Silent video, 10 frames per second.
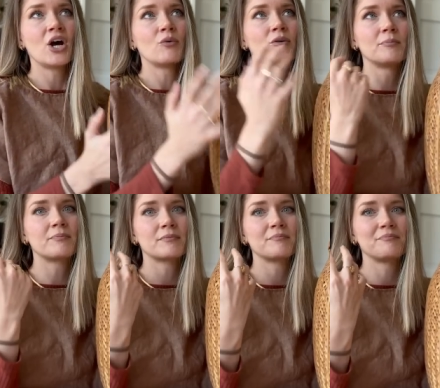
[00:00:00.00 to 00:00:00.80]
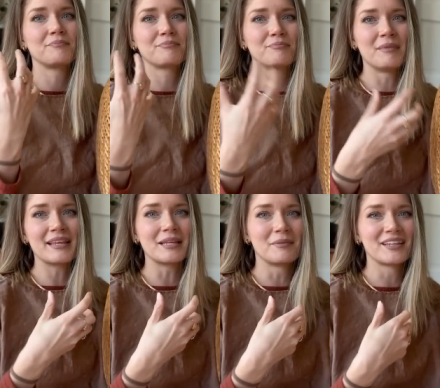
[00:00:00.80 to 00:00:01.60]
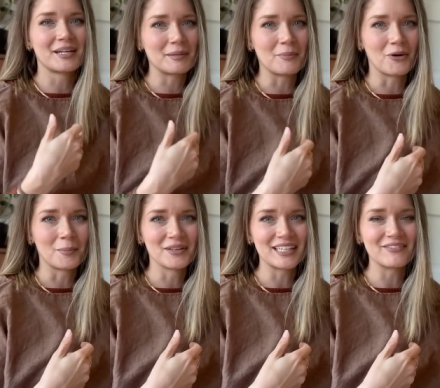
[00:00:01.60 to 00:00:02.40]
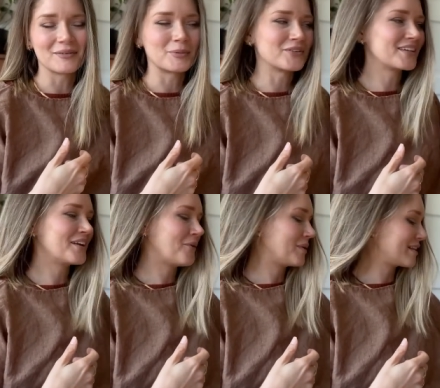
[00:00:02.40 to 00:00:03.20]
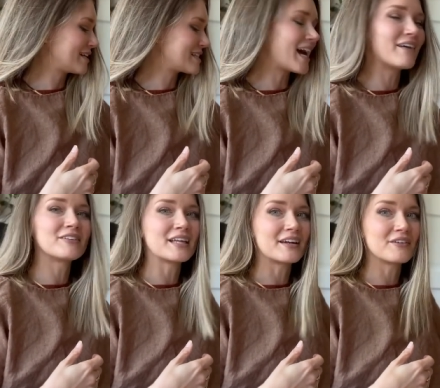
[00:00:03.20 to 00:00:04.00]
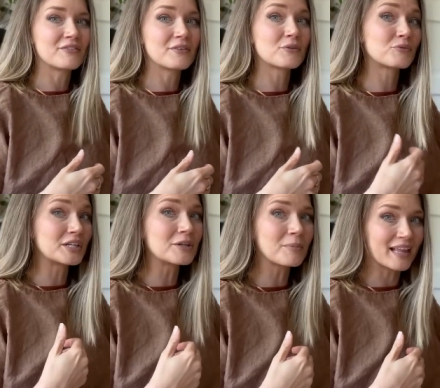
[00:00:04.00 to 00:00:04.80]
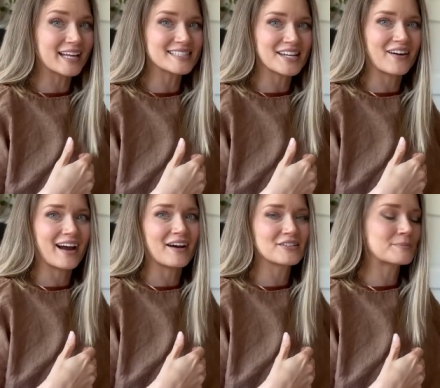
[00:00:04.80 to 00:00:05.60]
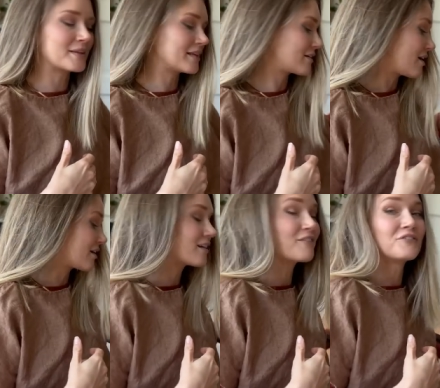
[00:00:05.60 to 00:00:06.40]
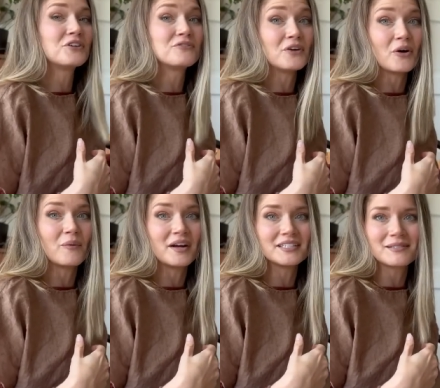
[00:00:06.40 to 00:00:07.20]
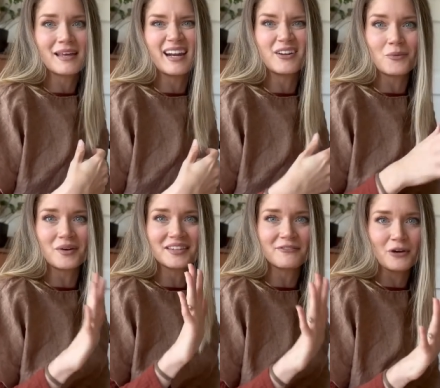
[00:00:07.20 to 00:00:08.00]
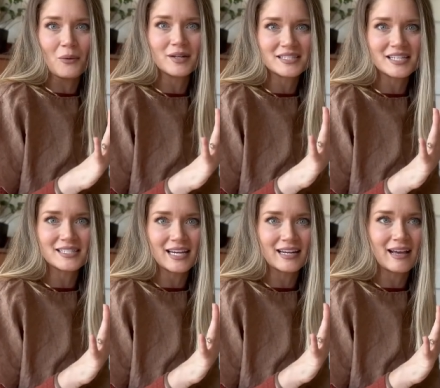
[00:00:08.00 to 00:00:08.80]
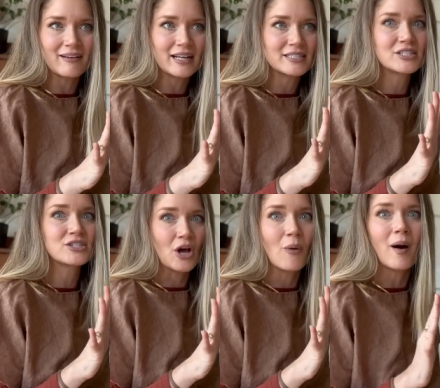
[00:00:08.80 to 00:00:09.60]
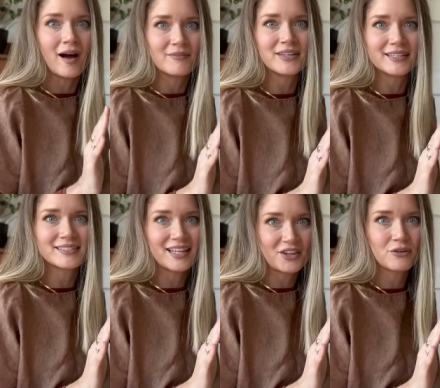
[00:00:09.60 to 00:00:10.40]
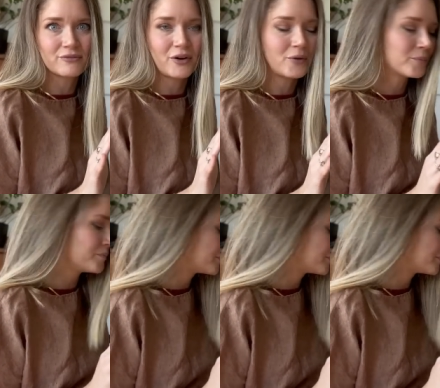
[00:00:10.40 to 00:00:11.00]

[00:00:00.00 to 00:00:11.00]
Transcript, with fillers: will make them a little bit more believable. You know, we like to have a lot of real plants in our house, but there are a few faux ones and I don't want the faux ones to stand out as so obvious that they're faux.